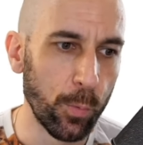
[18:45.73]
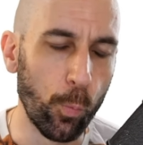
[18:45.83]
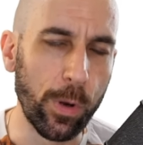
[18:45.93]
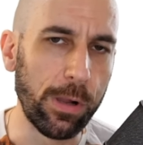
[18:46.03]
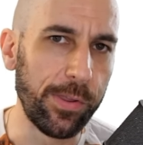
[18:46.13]

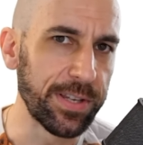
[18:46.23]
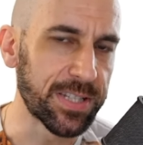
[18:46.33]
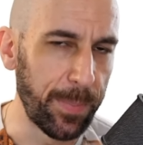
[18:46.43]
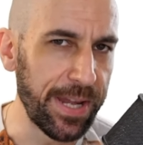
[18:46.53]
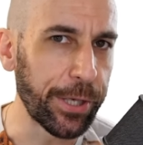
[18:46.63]
Will
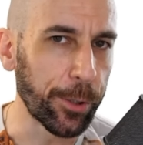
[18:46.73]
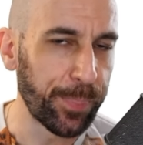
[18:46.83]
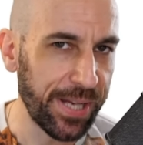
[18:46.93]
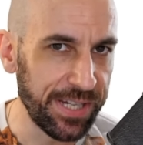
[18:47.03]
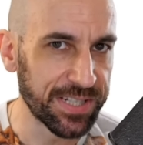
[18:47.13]
this make your
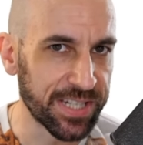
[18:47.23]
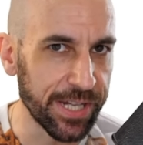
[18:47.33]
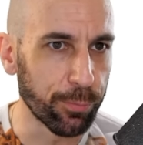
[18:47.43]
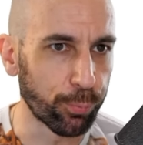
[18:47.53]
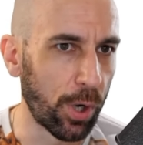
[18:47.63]

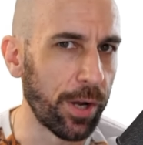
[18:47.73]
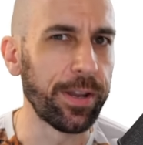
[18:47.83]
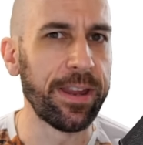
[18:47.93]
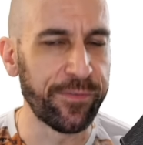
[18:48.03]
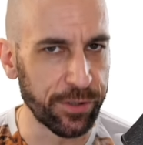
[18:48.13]
PC run
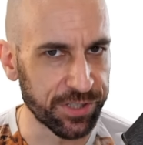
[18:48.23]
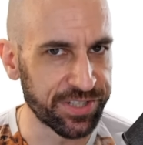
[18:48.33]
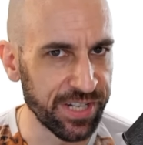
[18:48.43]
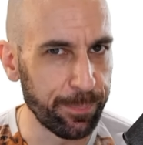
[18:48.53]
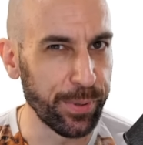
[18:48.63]
if your
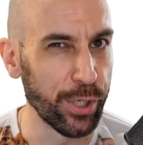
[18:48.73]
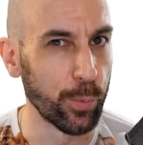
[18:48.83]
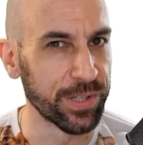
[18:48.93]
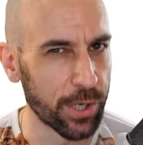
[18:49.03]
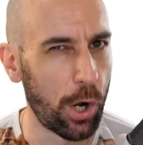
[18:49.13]

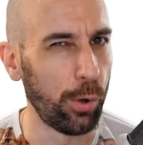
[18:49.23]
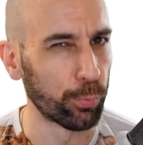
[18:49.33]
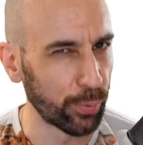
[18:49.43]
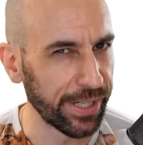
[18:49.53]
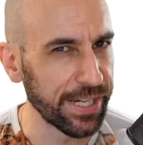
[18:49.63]
CPU is
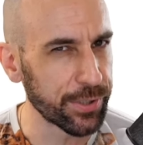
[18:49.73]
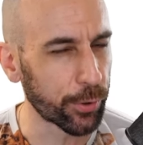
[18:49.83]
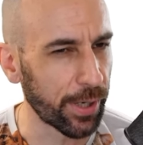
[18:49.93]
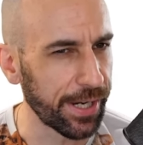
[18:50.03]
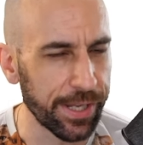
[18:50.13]
already
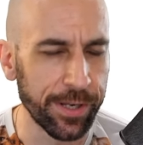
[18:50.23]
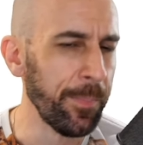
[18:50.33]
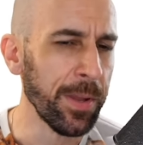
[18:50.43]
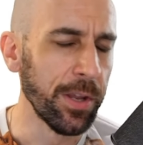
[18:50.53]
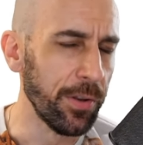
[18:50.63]
degraded?
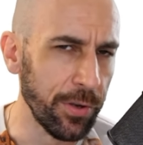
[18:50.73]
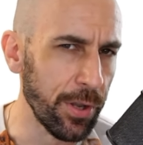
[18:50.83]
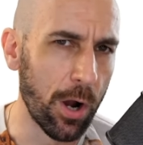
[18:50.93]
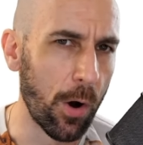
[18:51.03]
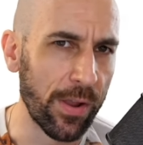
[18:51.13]

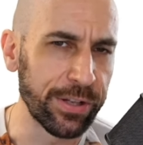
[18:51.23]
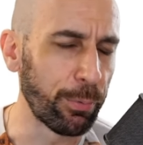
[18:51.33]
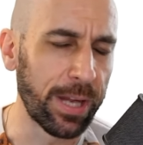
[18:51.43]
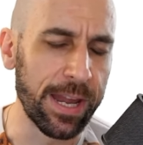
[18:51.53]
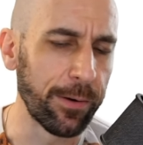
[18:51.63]
No, you
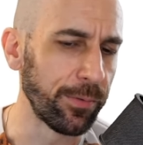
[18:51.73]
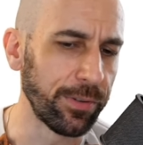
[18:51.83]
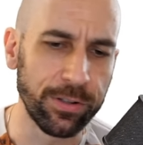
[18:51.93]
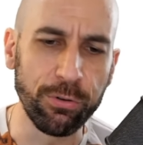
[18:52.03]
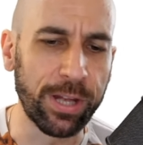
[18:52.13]
can't
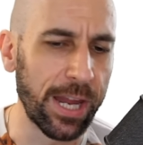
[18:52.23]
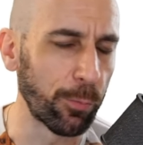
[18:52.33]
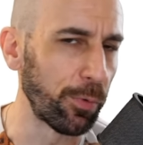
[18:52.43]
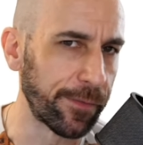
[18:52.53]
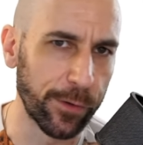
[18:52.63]

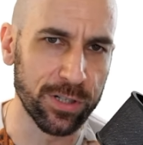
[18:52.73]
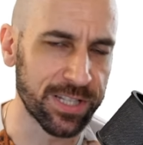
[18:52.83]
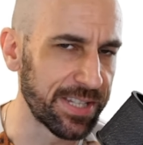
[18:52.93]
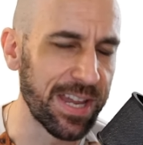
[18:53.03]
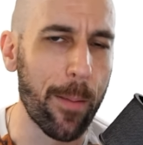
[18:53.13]
reverse
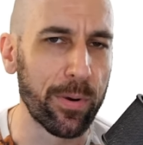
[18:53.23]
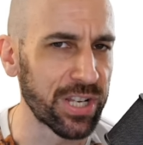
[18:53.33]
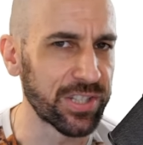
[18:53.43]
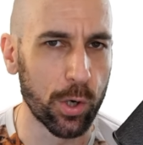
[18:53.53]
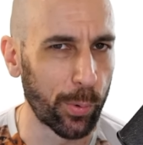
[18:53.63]
the damage
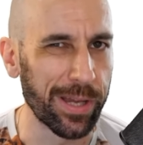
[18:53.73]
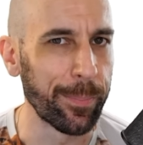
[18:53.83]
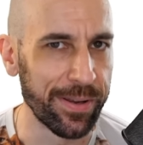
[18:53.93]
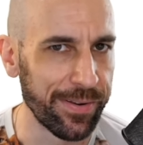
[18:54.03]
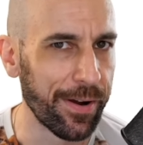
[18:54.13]
that's already
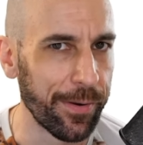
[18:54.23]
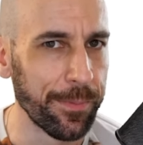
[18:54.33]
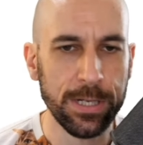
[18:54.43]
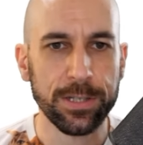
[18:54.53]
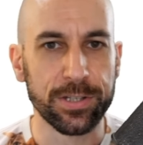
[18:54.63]
been done.
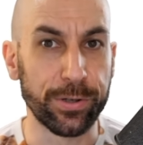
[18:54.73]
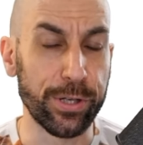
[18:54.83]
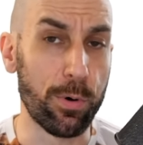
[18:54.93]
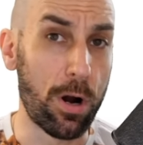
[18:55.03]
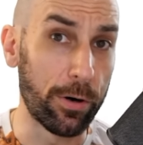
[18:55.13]
So
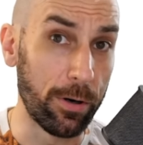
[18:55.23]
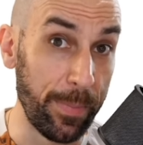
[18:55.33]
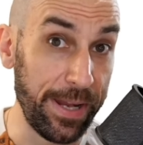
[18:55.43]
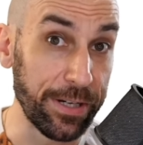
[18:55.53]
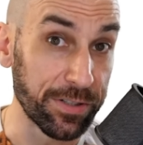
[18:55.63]
you
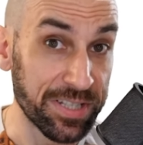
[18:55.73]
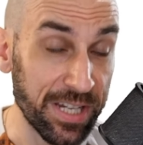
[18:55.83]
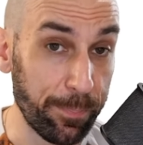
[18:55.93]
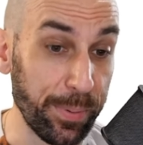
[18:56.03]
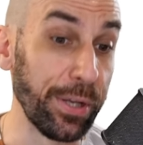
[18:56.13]
RMA your
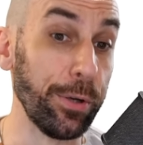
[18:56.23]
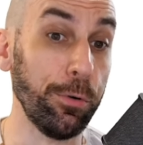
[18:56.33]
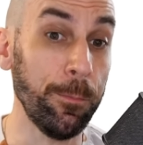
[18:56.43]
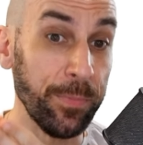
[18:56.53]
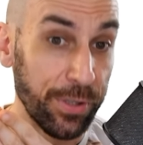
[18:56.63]

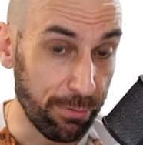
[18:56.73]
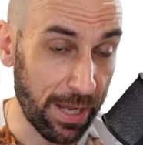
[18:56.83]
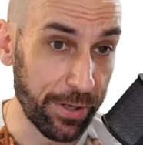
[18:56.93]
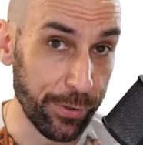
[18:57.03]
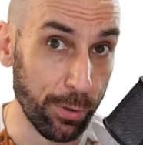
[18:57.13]
CPU, you
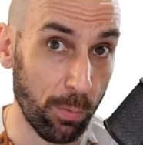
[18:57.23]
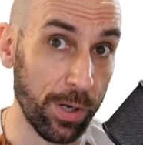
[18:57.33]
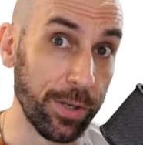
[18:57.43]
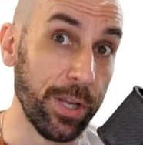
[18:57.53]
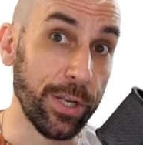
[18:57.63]
get a new
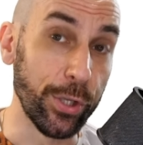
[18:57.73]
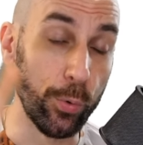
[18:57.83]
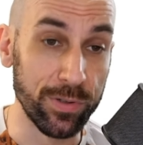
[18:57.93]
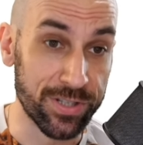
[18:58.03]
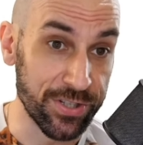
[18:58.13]
one,
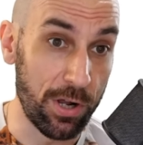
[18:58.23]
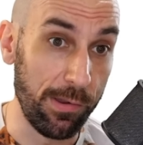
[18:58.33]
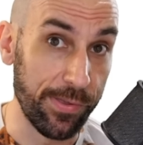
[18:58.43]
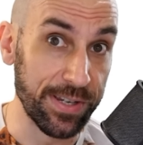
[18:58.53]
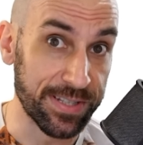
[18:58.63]
you
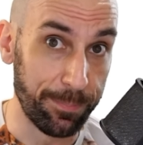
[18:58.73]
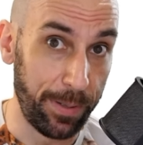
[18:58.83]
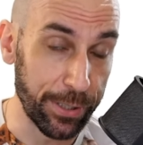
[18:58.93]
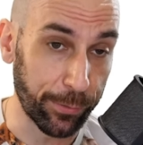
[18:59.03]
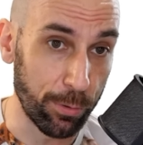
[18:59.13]
install this
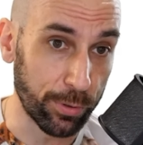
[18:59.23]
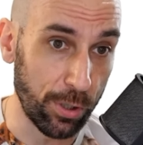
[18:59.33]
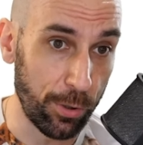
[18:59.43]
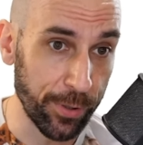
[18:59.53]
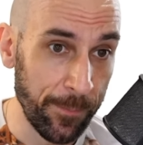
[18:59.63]

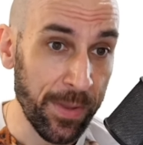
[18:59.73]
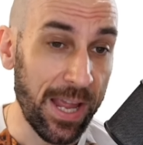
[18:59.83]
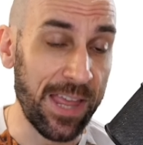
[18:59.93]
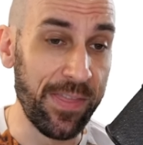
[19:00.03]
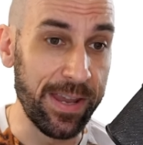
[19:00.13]
microcode,
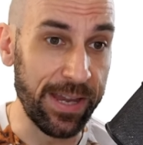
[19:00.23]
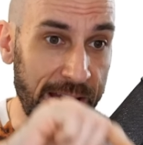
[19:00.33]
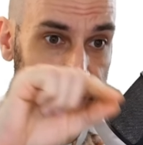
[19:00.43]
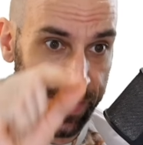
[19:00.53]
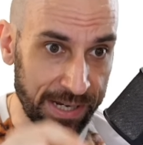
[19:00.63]
and then
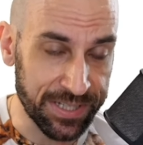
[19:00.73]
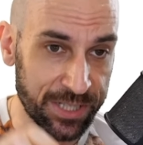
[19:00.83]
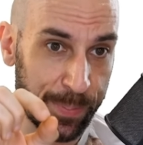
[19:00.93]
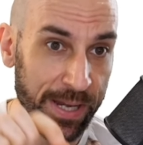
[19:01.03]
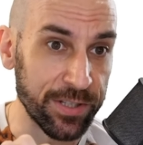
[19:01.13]
it
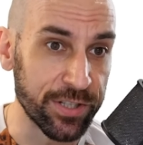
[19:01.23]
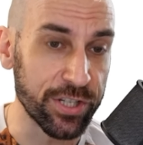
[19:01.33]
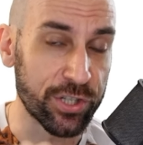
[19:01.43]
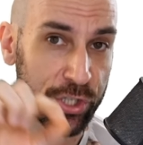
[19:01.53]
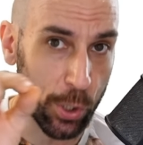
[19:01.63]

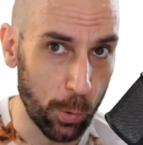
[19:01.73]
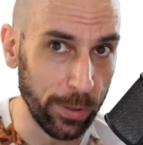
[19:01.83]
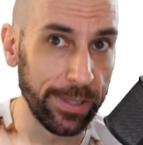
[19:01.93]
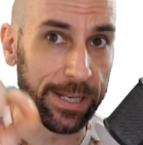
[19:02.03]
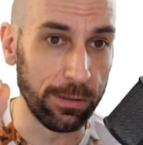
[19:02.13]
spends so
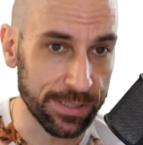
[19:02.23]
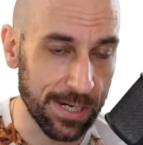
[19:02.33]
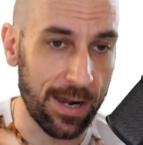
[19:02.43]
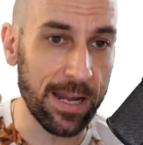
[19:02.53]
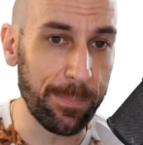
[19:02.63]
little
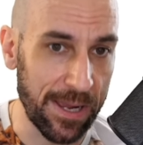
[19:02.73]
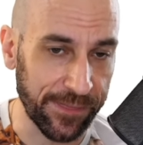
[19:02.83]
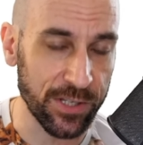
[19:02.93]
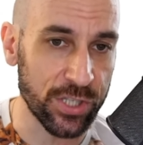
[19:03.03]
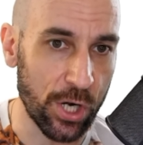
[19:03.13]
time at
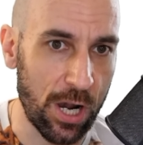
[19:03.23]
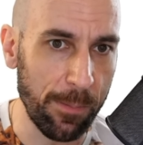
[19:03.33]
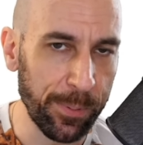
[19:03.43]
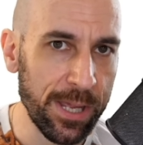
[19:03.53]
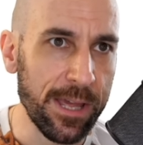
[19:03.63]
the
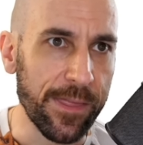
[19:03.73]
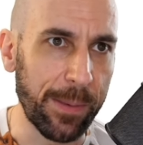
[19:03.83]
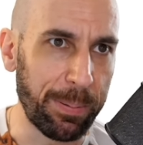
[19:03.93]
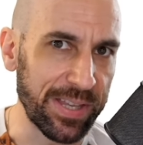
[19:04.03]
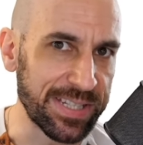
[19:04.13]
top
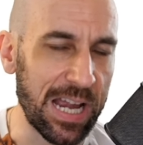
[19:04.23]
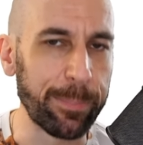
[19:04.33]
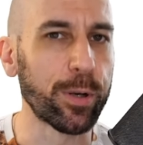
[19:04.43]
that by the time your